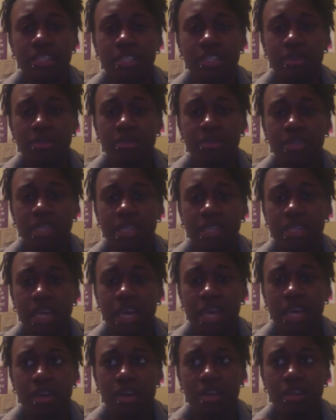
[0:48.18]
something
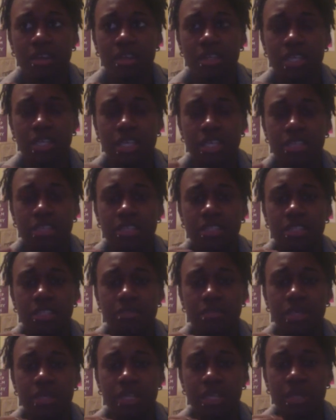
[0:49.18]
that needs to
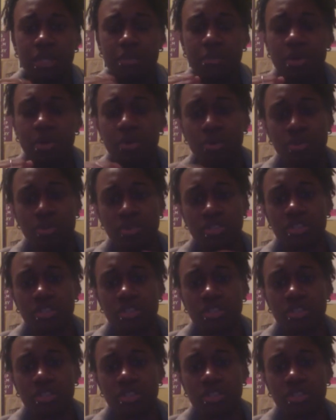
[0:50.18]
be imposed